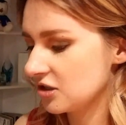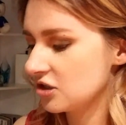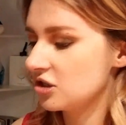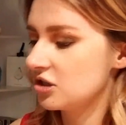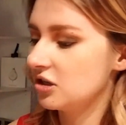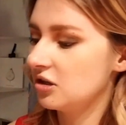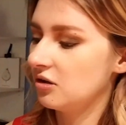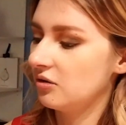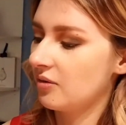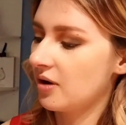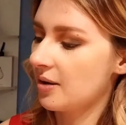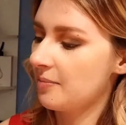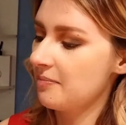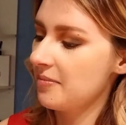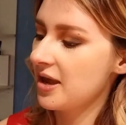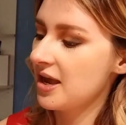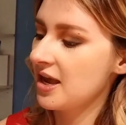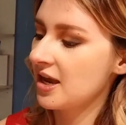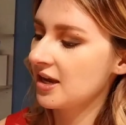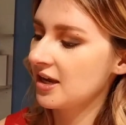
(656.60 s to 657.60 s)
into a
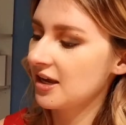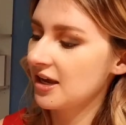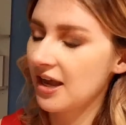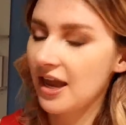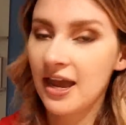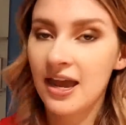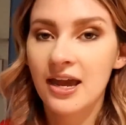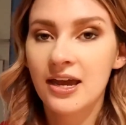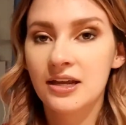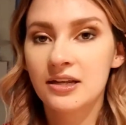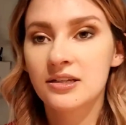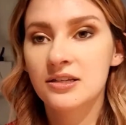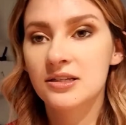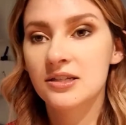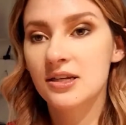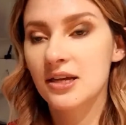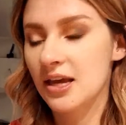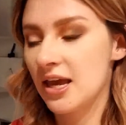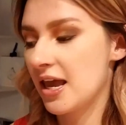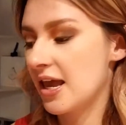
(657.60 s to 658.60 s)
pink
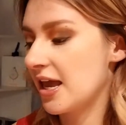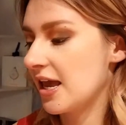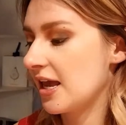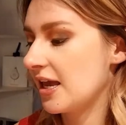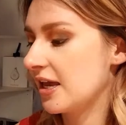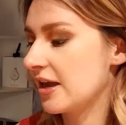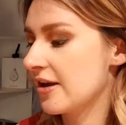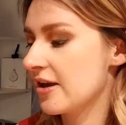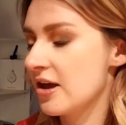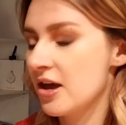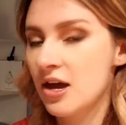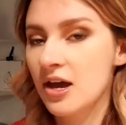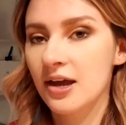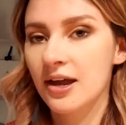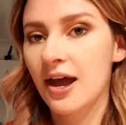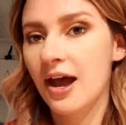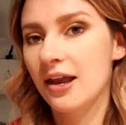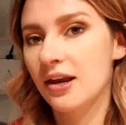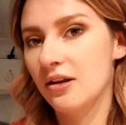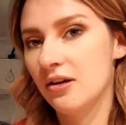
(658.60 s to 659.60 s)
and a
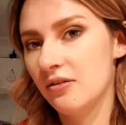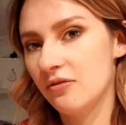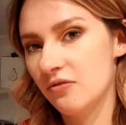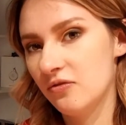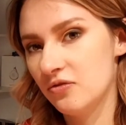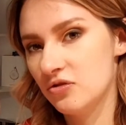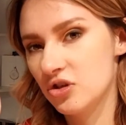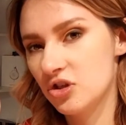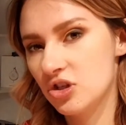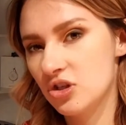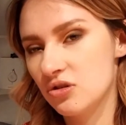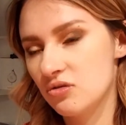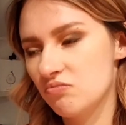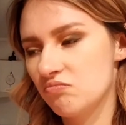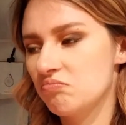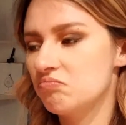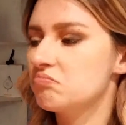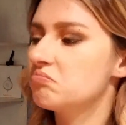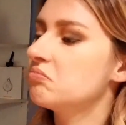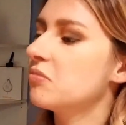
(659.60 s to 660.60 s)
kind of,
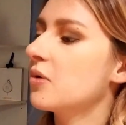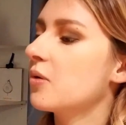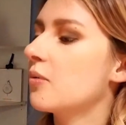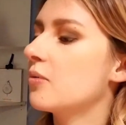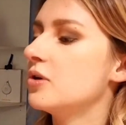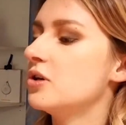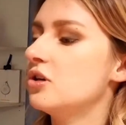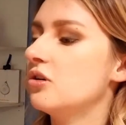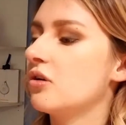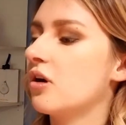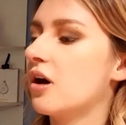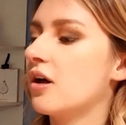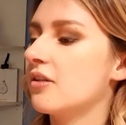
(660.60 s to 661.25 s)
what do you